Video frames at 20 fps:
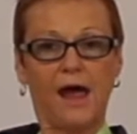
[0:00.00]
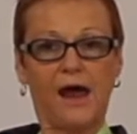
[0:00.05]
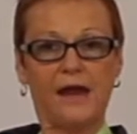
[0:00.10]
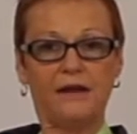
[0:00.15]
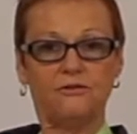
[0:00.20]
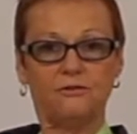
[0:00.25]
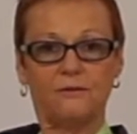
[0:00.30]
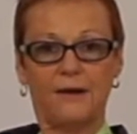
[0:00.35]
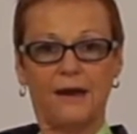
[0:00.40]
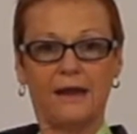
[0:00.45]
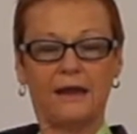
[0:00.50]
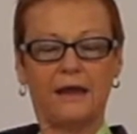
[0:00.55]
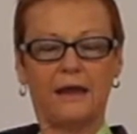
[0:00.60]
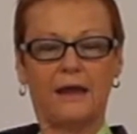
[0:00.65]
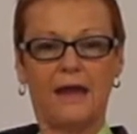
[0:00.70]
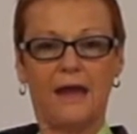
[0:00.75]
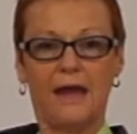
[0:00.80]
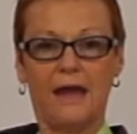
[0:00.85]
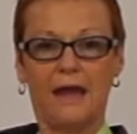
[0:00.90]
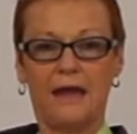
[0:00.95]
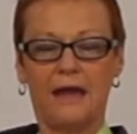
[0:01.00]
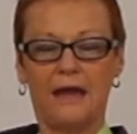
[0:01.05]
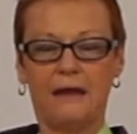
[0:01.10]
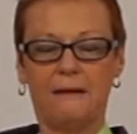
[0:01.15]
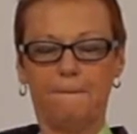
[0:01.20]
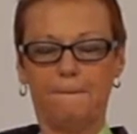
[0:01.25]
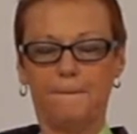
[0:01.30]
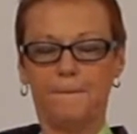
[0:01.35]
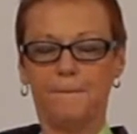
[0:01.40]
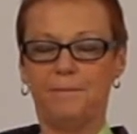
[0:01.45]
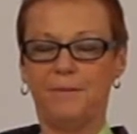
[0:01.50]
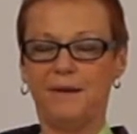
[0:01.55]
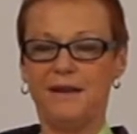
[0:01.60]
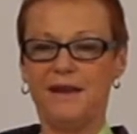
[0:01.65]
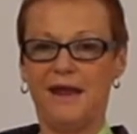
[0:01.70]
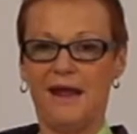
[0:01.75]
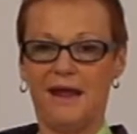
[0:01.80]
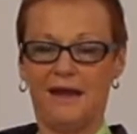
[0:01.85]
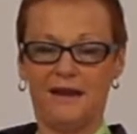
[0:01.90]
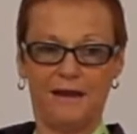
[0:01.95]
I drank a
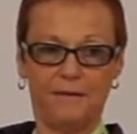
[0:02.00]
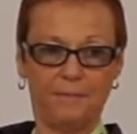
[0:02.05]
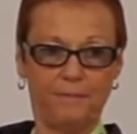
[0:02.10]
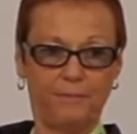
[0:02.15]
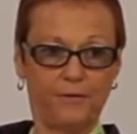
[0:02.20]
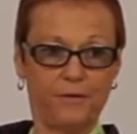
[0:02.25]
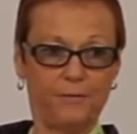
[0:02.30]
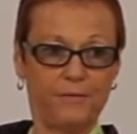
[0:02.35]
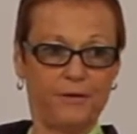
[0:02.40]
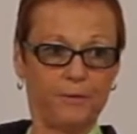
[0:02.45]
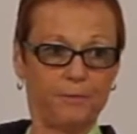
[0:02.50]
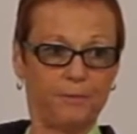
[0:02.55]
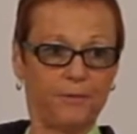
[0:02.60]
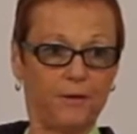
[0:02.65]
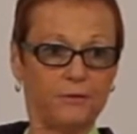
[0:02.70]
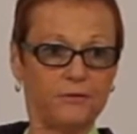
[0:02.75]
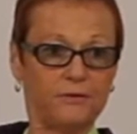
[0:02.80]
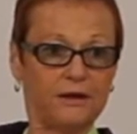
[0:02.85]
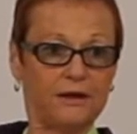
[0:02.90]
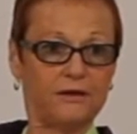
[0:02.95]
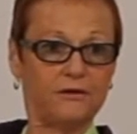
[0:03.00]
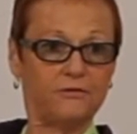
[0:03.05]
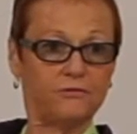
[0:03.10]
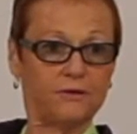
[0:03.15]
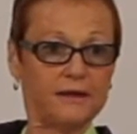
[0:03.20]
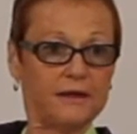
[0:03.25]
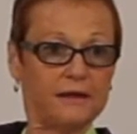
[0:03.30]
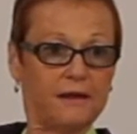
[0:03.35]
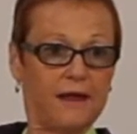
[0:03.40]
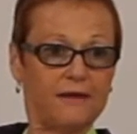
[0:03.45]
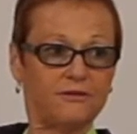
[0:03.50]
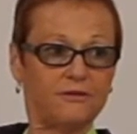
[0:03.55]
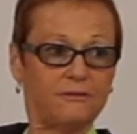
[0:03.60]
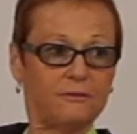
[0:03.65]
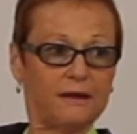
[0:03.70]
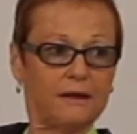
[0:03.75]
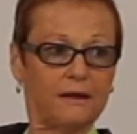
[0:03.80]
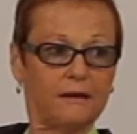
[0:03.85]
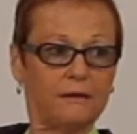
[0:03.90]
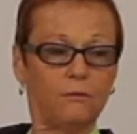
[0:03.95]
banana Premier Protein drink last
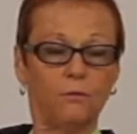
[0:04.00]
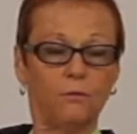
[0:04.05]
week.